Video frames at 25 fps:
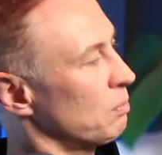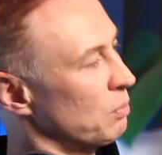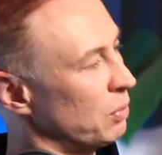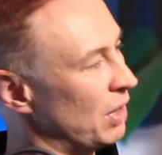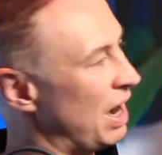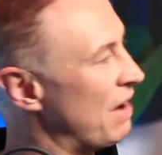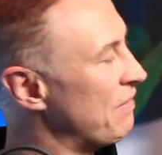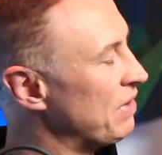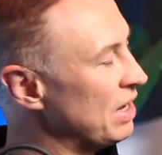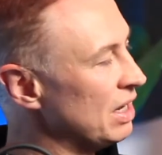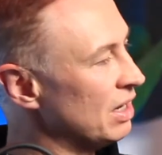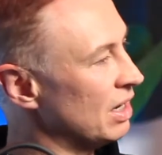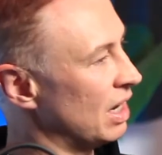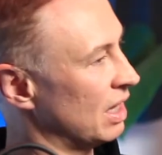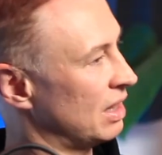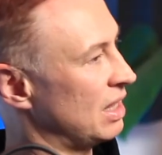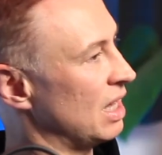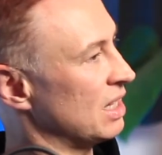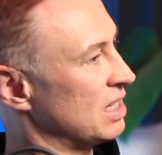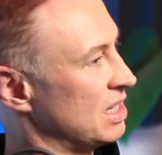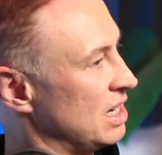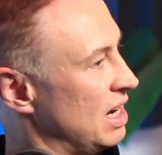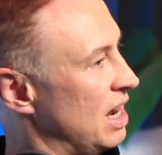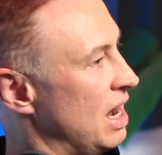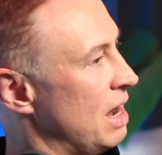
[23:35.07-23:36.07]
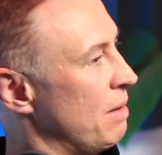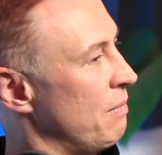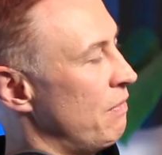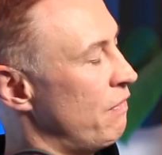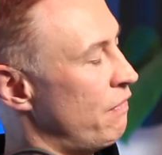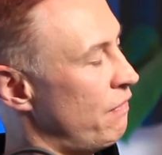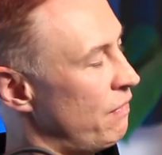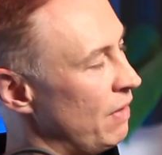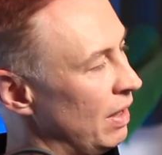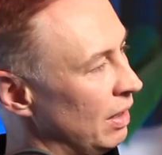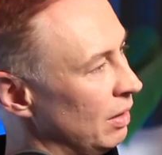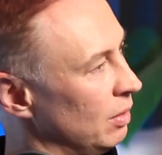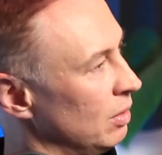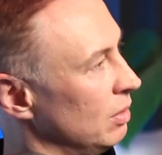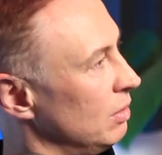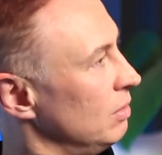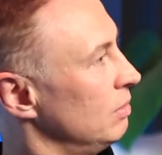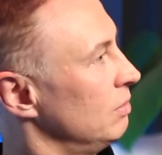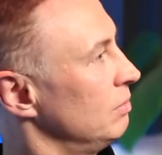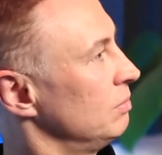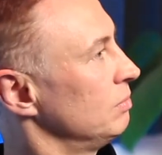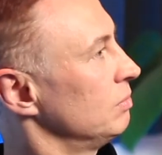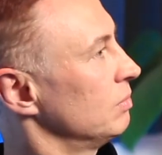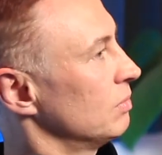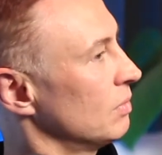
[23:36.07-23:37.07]
But everything at that time felt
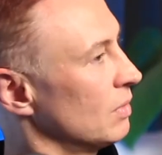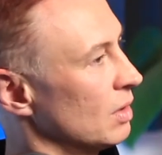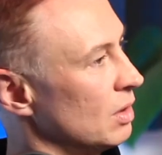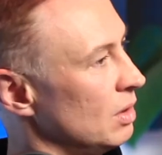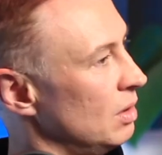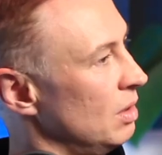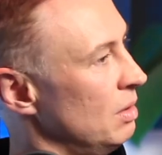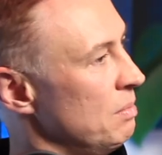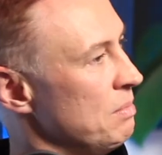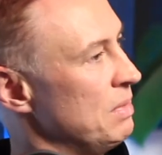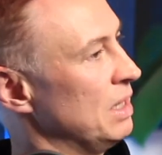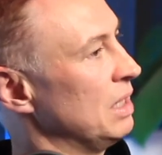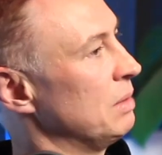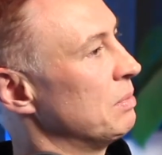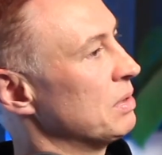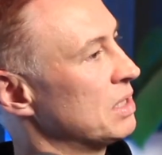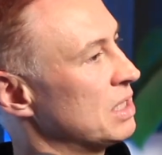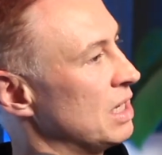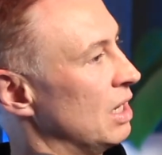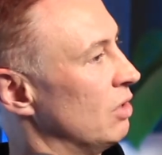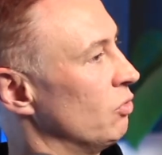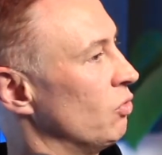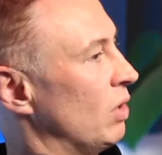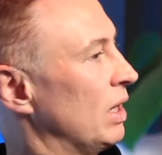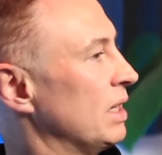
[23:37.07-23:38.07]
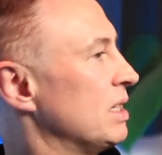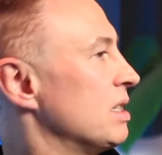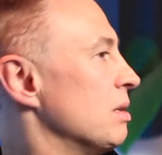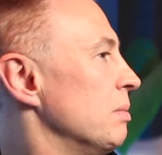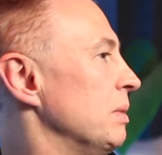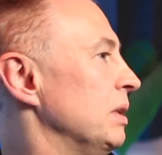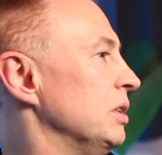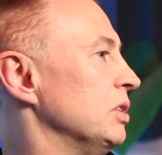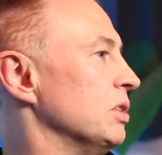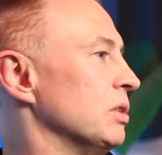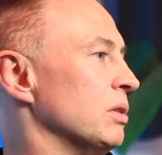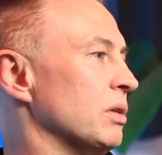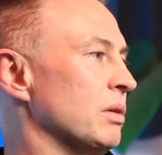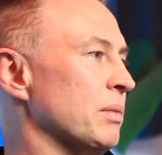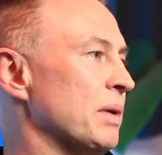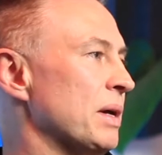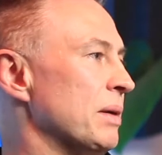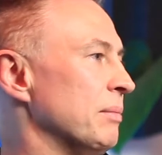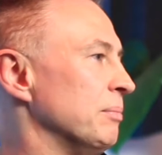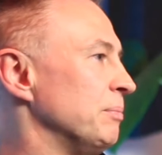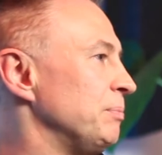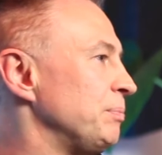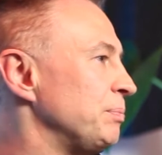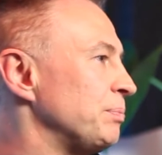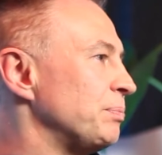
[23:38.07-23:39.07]
1,000,000% right to me. Do you know what I
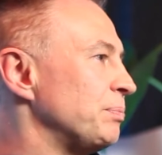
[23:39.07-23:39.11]
mean?